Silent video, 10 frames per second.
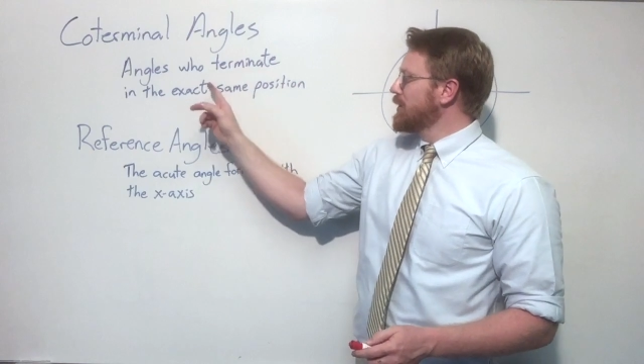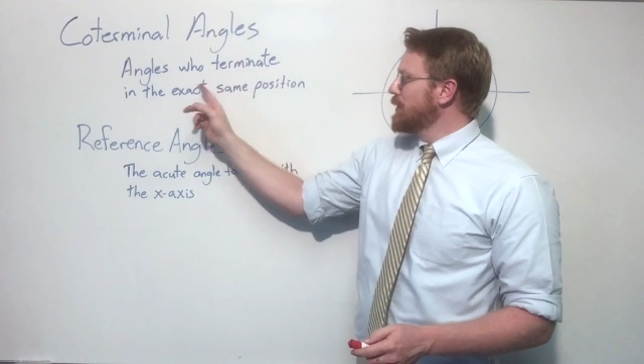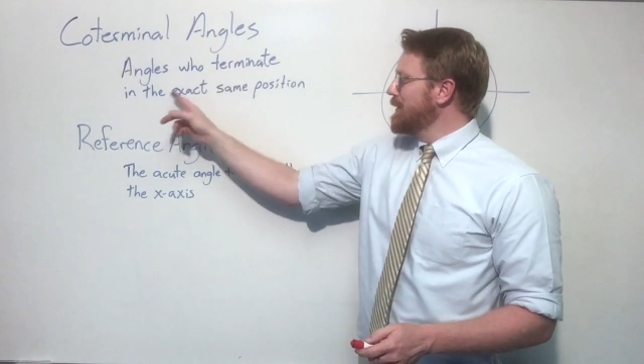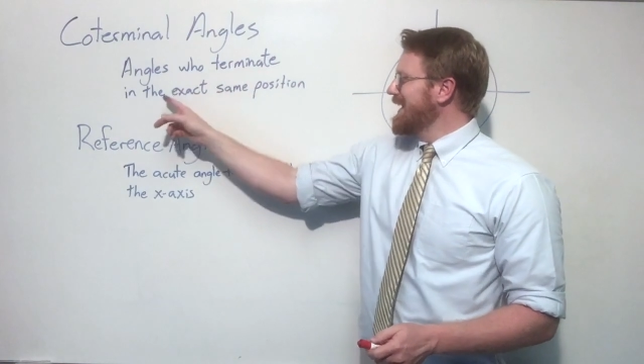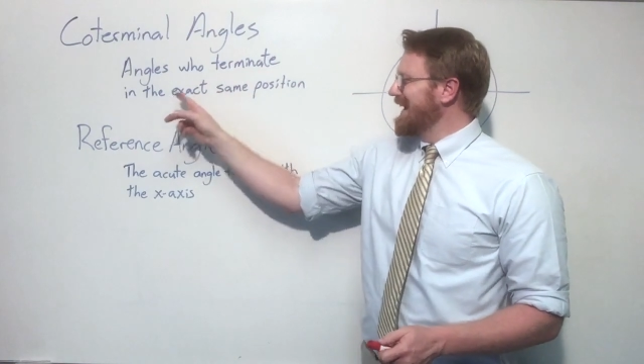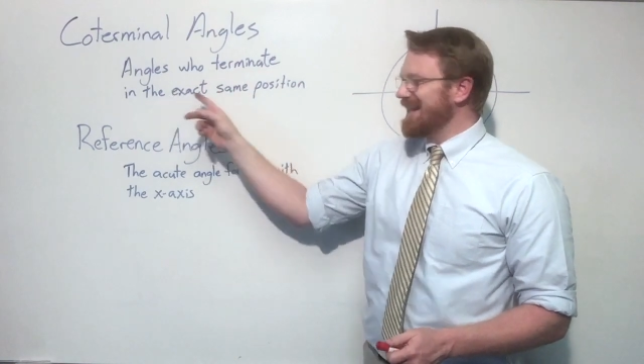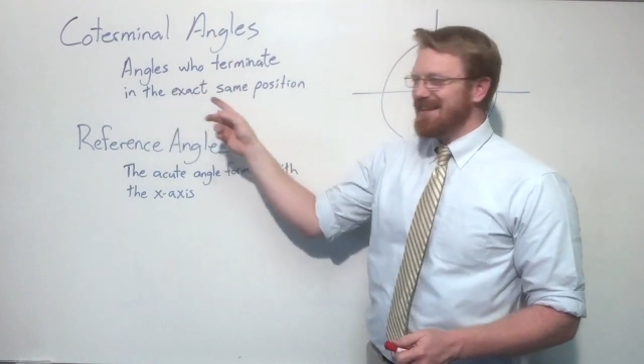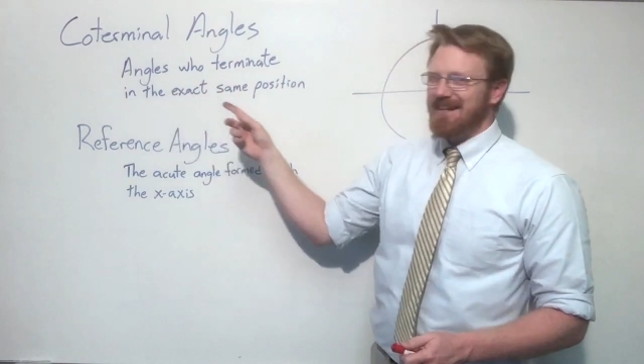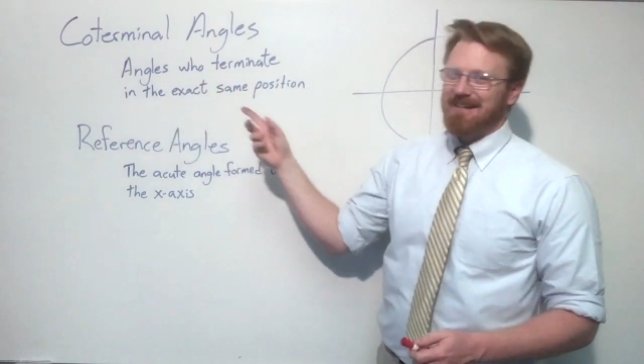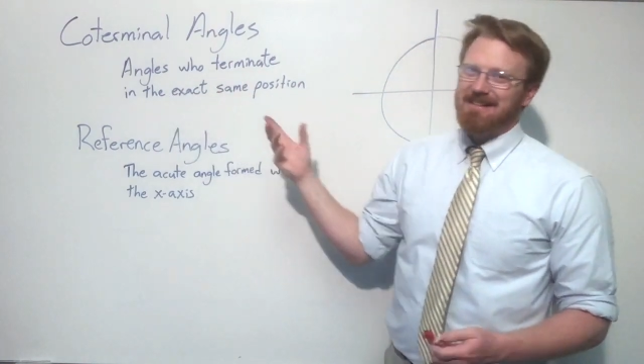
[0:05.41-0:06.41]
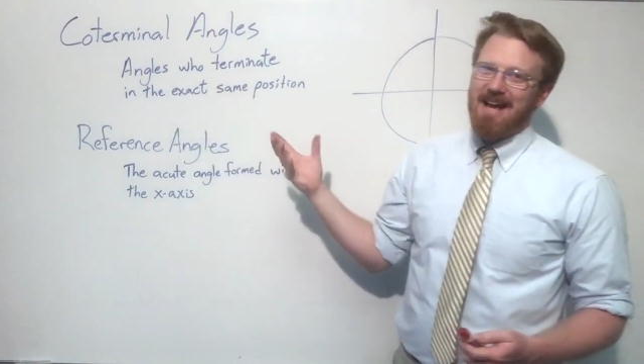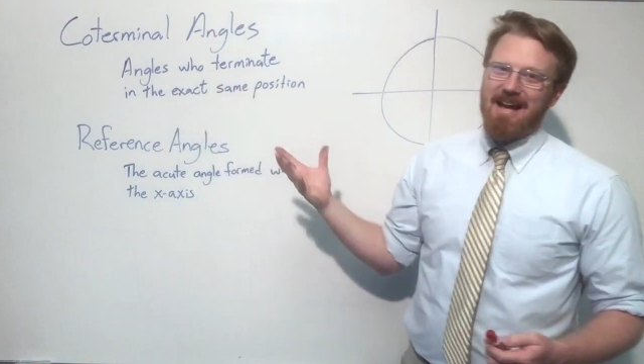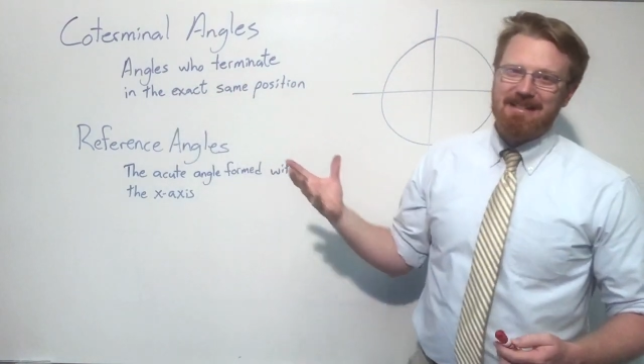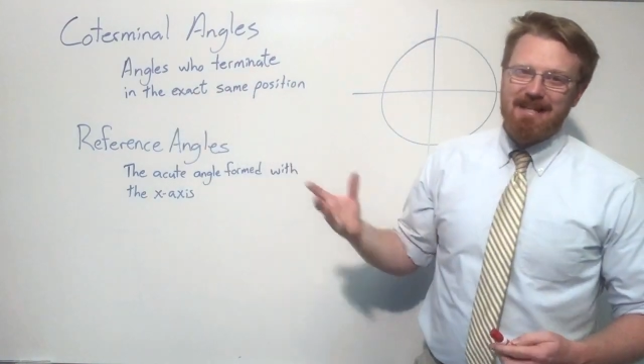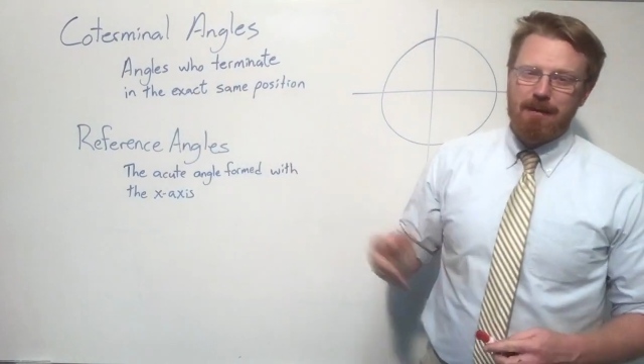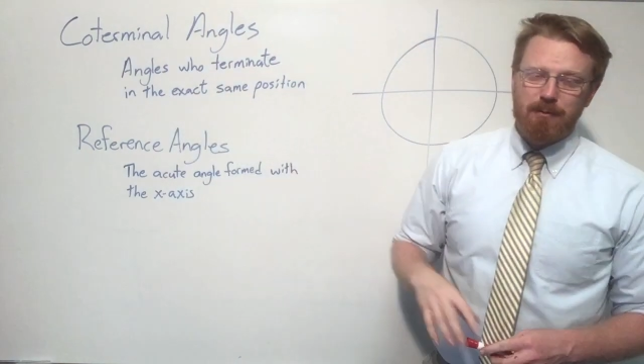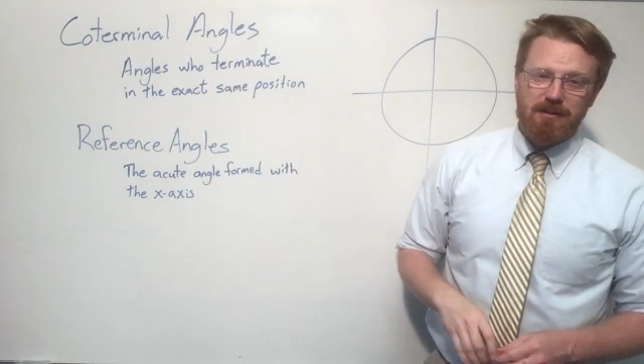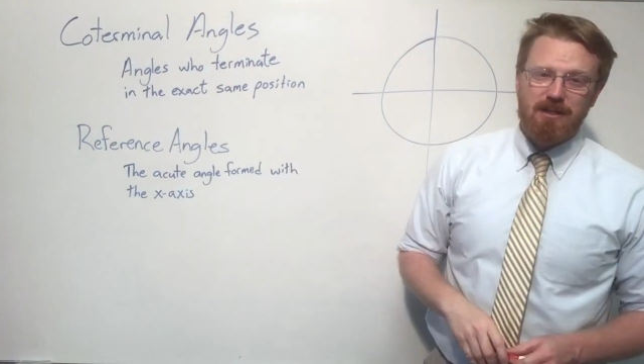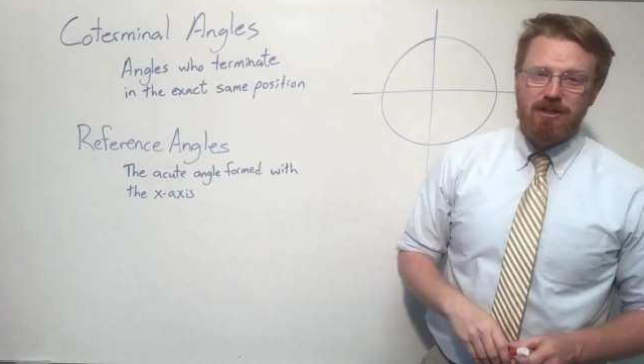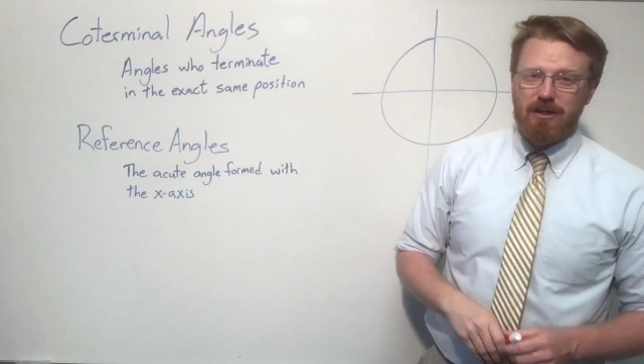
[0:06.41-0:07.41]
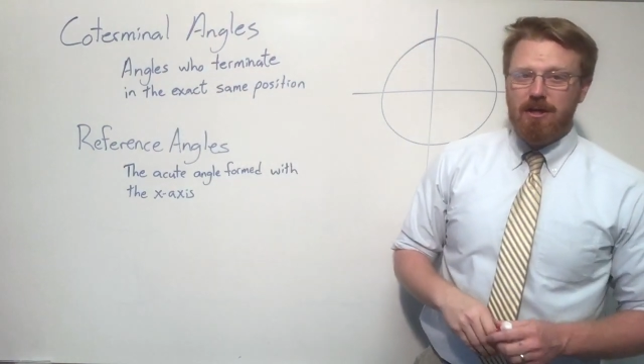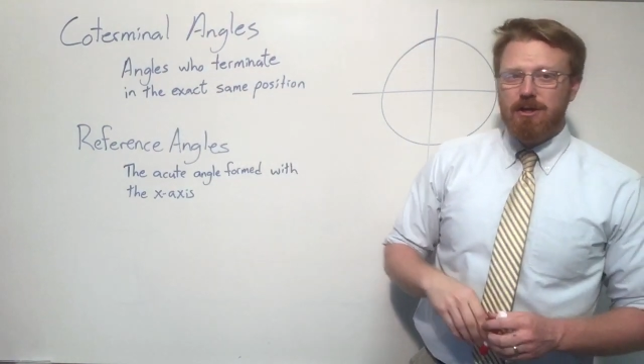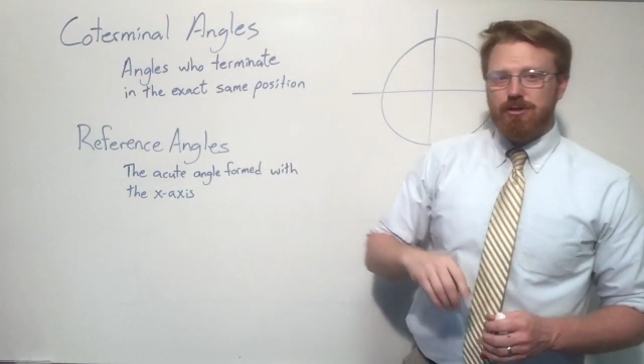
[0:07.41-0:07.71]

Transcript: terminate in the exact same position.